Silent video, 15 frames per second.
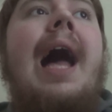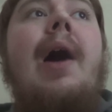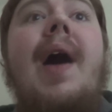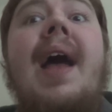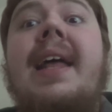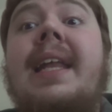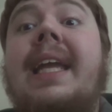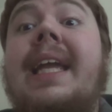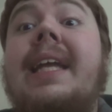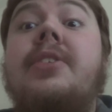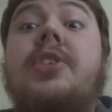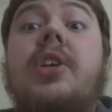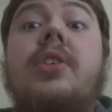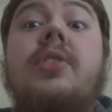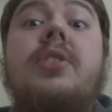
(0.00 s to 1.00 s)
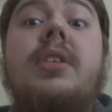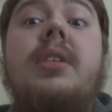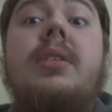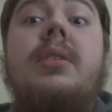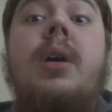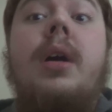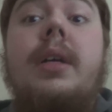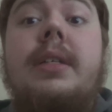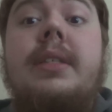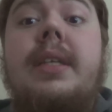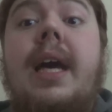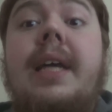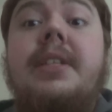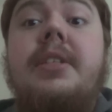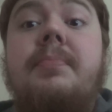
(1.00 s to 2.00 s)
how Anakin turned to the dark
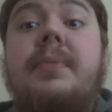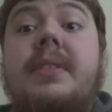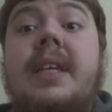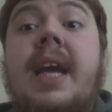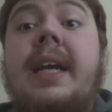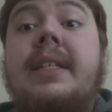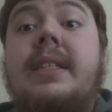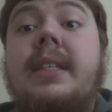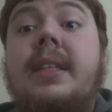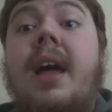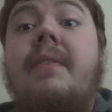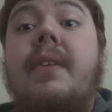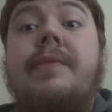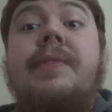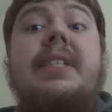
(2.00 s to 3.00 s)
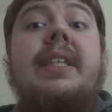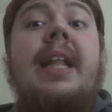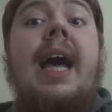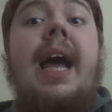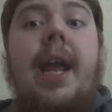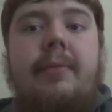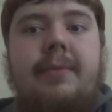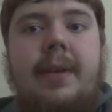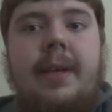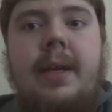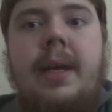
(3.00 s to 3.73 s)
side to protect the love of his life.